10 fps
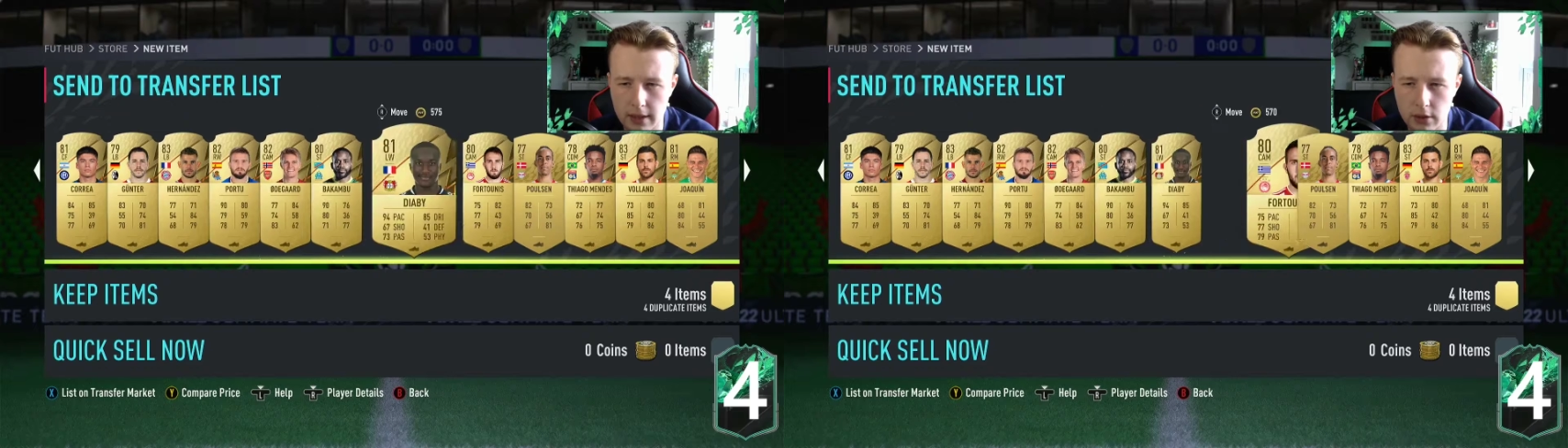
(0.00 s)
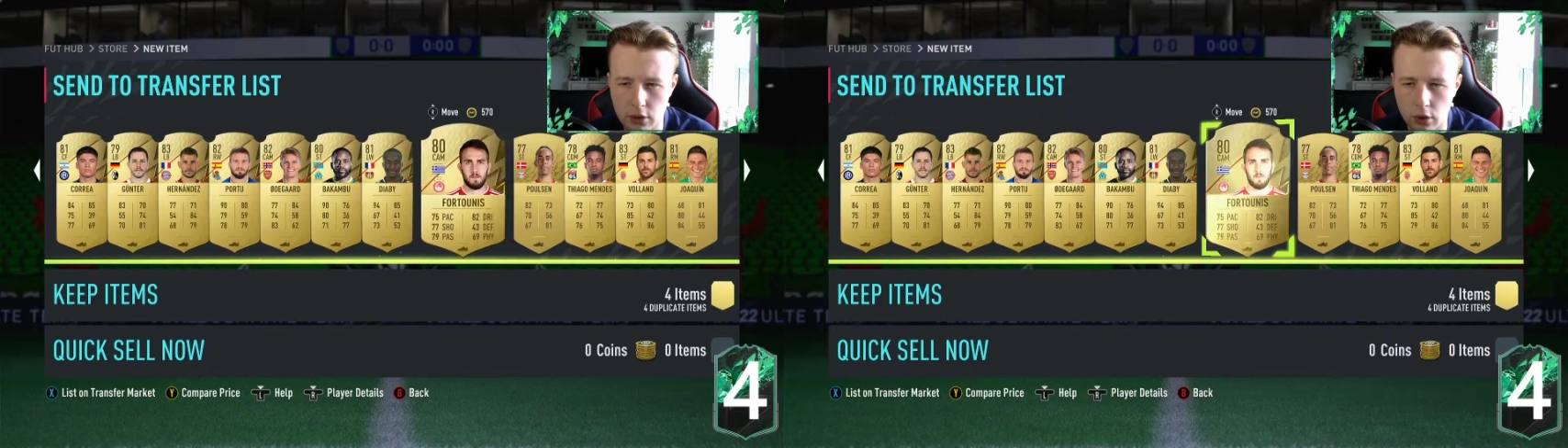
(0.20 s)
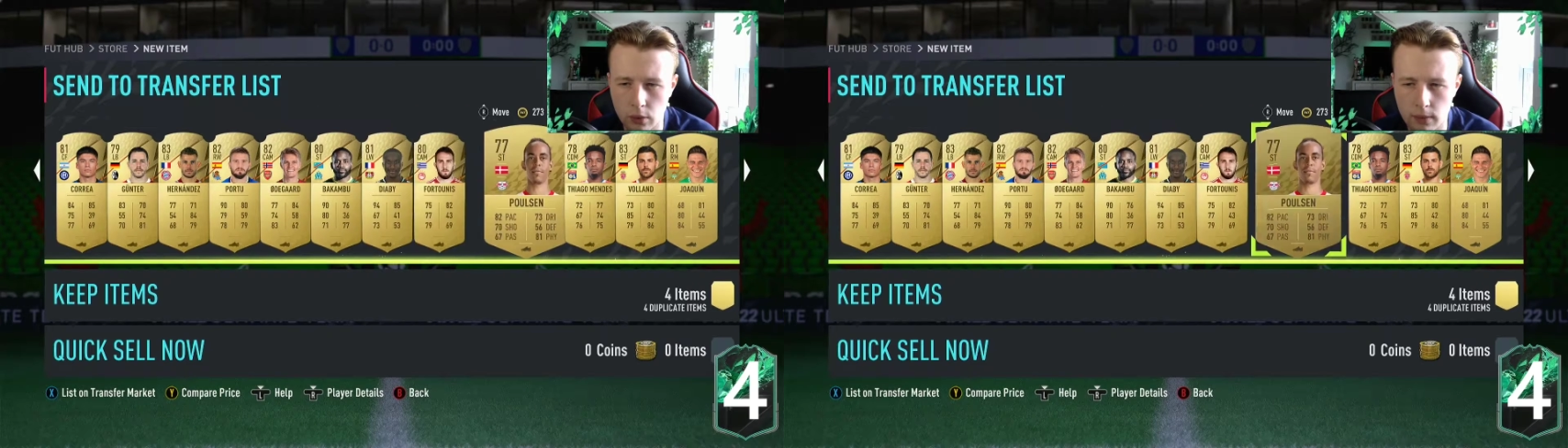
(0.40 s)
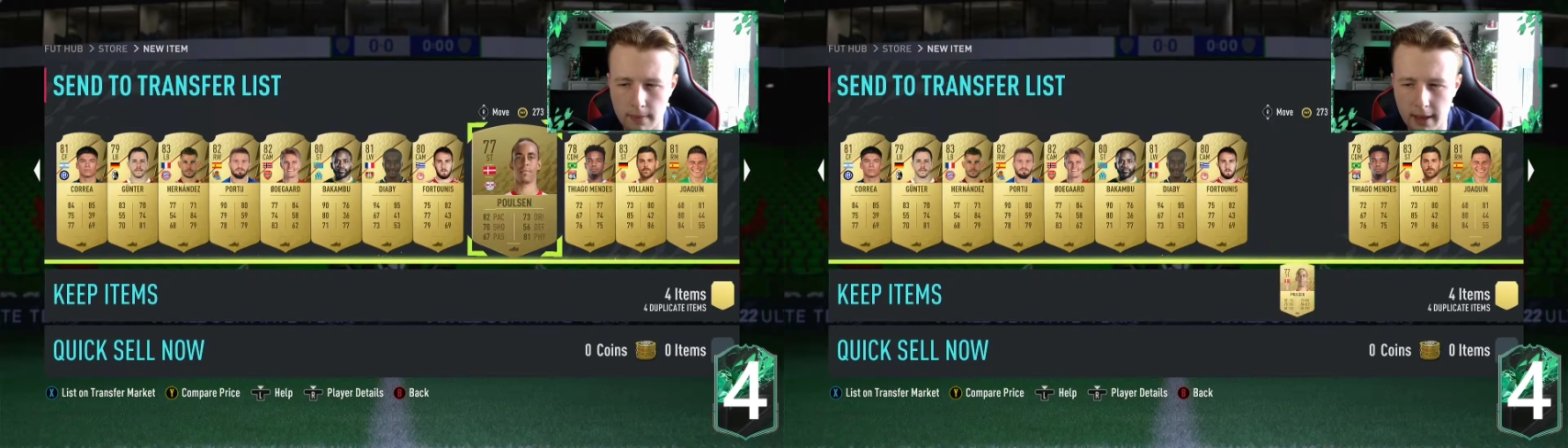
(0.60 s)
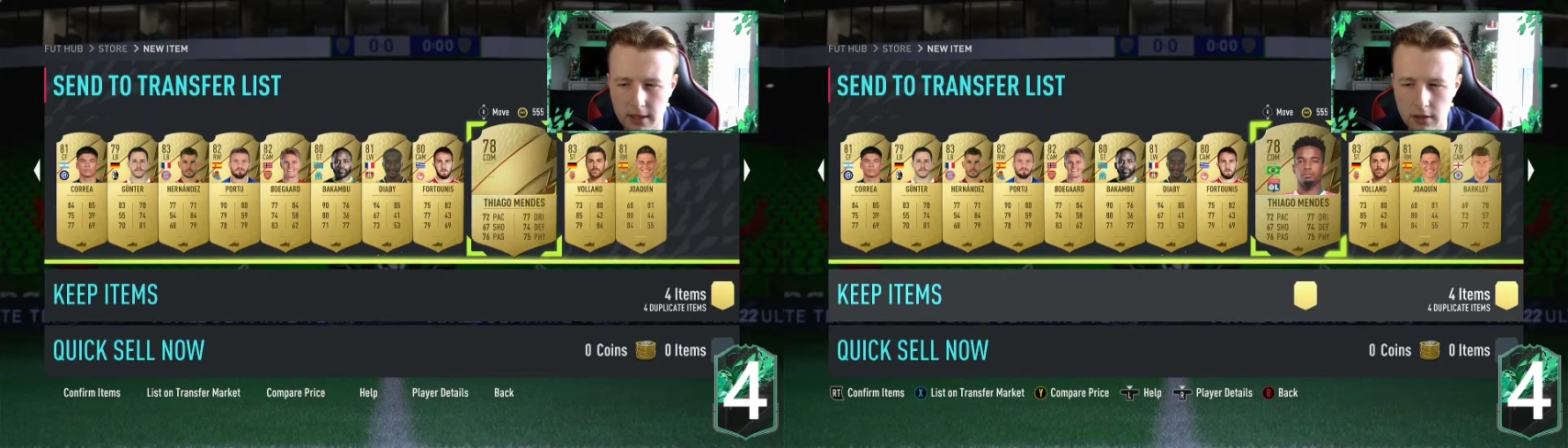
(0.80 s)
sure. We
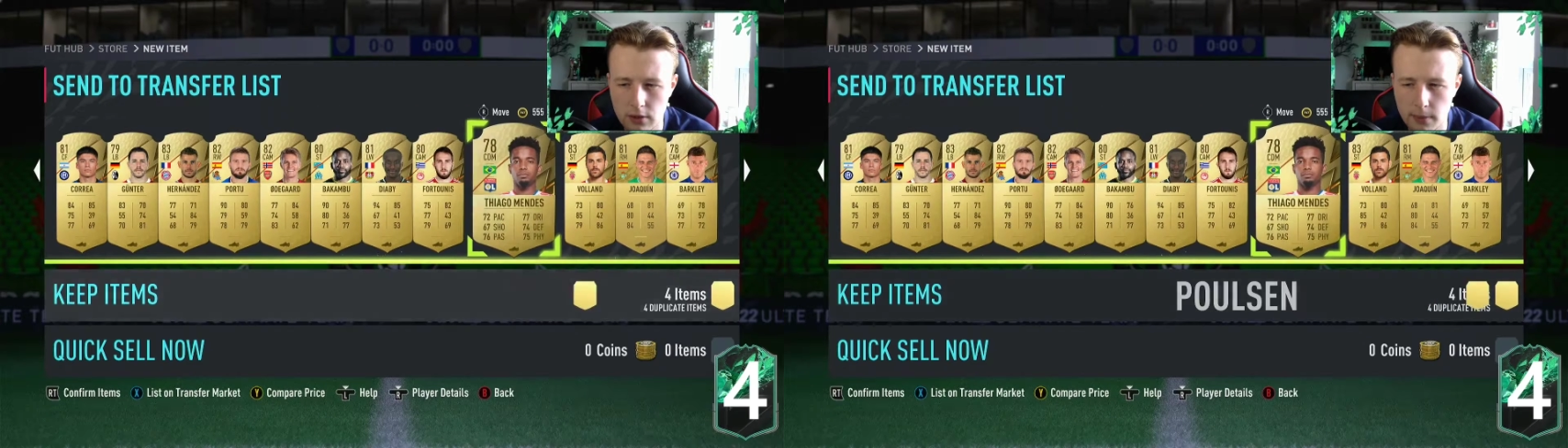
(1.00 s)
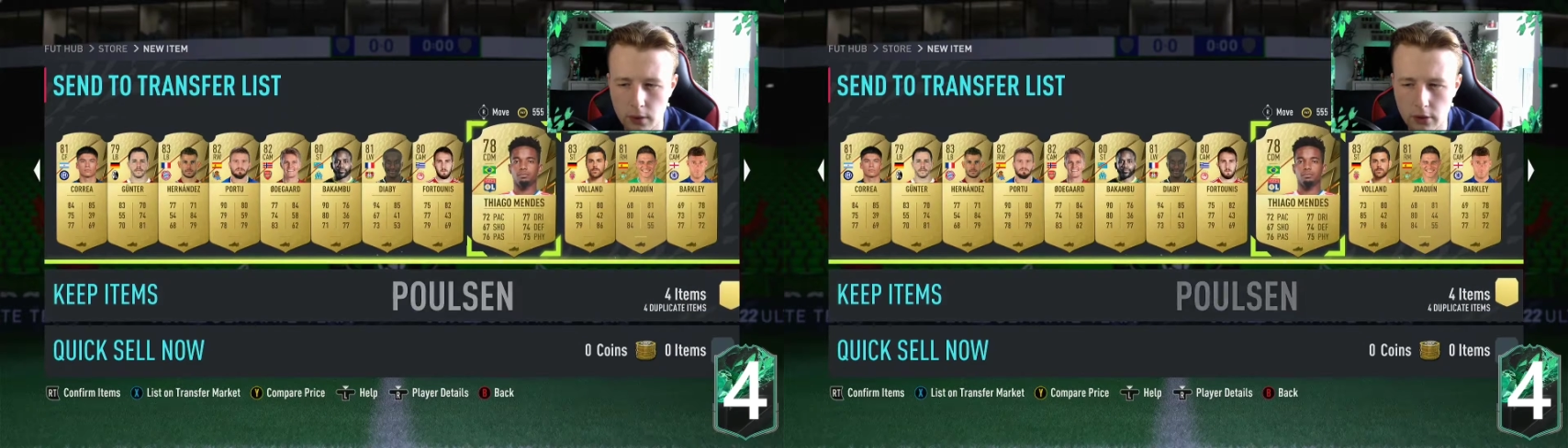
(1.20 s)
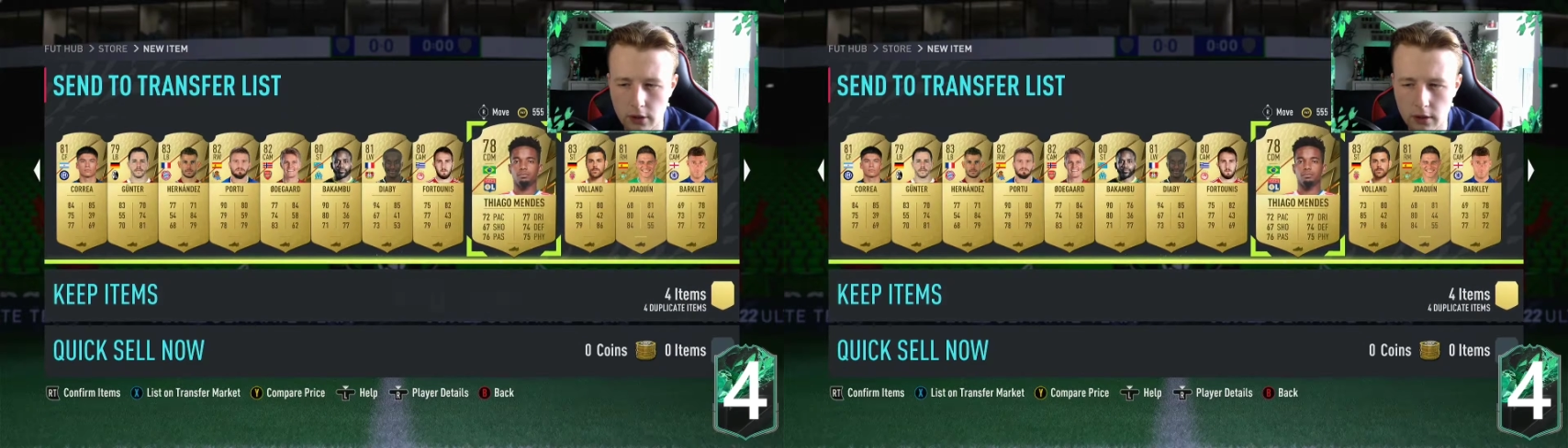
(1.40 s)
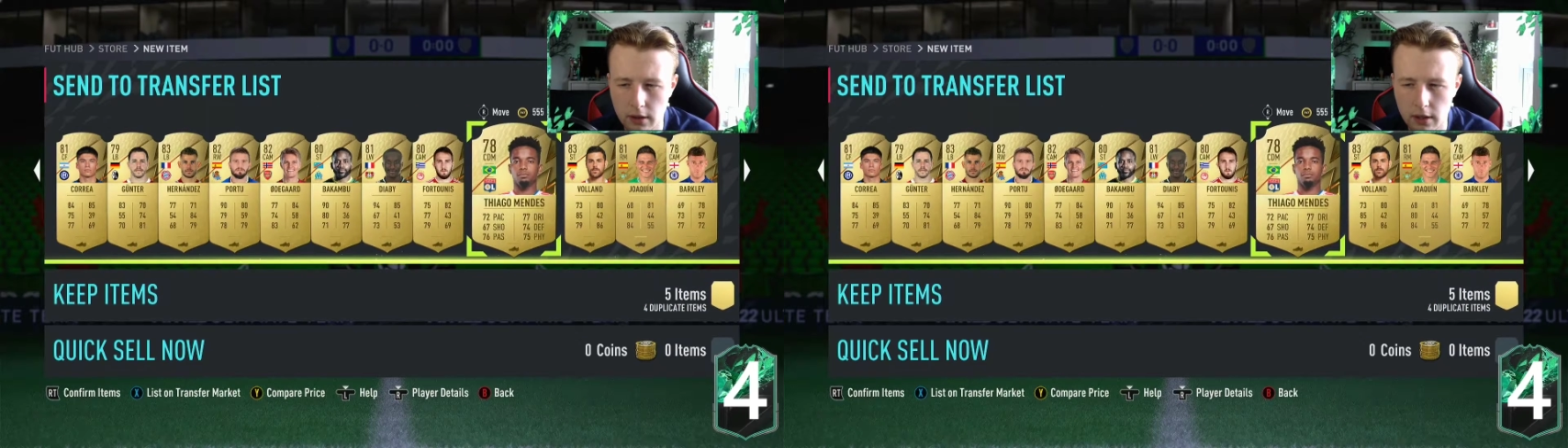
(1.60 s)
might have used Paulson.